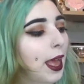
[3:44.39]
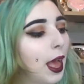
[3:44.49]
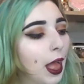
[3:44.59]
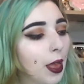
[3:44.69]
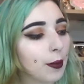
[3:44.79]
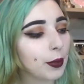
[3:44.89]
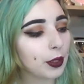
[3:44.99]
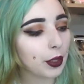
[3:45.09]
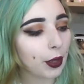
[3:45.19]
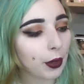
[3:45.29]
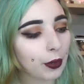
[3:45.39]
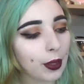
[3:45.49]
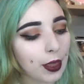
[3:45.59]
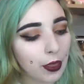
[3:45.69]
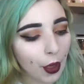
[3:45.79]
Um, so
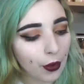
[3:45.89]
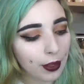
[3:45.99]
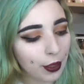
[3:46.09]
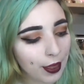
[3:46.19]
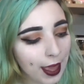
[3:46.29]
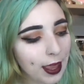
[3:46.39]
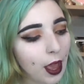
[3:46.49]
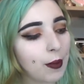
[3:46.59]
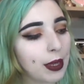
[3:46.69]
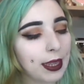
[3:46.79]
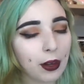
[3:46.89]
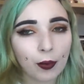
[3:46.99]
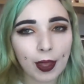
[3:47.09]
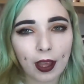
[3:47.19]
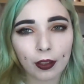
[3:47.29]
the only thing I'm a little
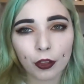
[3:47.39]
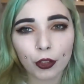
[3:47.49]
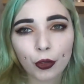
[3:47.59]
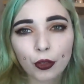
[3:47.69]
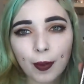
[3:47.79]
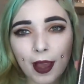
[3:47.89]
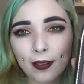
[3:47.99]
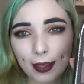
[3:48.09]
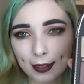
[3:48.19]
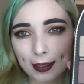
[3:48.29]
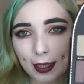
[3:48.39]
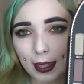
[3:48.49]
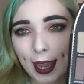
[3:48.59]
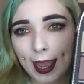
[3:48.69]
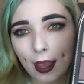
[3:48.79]
bit unsure about is the
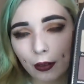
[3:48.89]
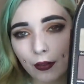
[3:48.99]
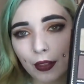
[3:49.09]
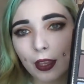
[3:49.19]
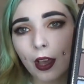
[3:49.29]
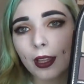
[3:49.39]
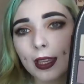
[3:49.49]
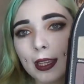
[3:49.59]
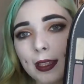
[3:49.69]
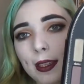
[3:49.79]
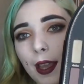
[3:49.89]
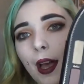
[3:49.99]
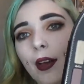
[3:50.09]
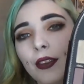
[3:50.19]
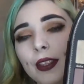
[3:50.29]
layout of the colours.
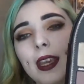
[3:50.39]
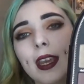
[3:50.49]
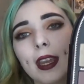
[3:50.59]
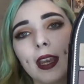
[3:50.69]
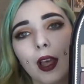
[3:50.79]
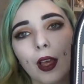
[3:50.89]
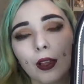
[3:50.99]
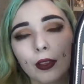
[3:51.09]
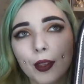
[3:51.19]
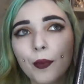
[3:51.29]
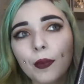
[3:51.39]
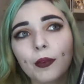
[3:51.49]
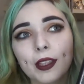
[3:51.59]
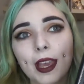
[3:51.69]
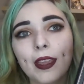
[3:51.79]
I've seen some people
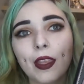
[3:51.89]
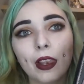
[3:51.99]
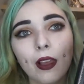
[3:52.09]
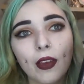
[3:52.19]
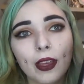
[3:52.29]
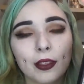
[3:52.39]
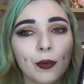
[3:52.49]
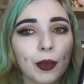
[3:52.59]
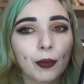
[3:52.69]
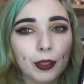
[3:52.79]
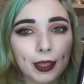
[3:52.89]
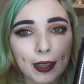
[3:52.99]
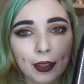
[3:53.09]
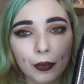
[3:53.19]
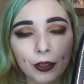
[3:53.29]
say they love it, some people say
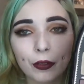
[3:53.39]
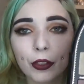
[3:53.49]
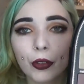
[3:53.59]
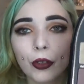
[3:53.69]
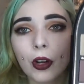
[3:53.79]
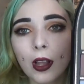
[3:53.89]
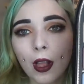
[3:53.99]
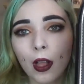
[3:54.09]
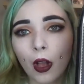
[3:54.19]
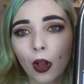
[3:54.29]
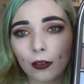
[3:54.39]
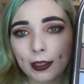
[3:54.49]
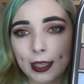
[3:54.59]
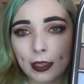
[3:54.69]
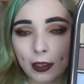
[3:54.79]
they're not so sure.
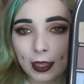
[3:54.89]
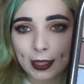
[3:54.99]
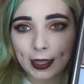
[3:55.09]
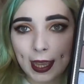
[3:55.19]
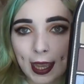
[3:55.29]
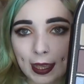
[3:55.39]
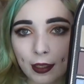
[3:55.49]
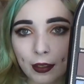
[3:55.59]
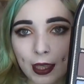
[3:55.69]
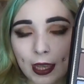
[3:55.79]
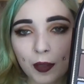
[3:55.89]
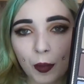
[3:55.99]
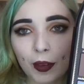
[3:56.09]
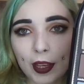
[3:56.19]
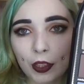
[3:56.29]
Obviously you can see the
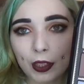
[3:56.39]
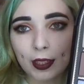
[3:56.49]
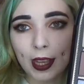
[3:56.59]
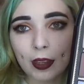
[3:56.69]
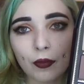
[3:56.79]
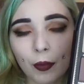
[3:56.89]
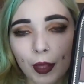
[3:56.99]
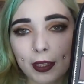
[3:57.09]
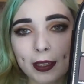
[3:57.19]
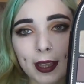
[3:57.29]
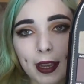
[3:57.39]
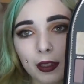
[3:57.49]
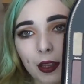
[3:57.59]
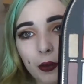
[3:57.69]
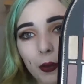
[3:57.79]
inspiration is taken from like a stained
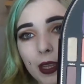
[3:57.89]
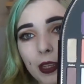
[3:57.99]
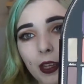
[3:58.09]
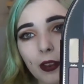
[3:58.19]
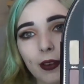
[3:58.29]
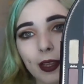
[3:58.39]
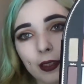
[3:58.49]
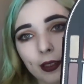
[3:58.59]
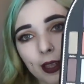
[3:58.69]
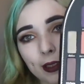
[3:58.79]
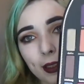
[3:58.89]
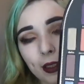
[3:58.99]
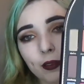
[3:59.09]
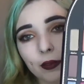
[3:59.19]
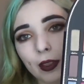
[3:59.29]
glass window and as the,
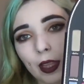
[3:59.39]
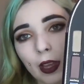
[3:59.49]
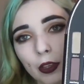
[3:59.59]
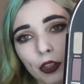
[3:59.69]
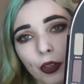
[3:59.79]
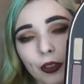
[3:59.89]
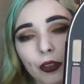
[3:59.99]
the light shines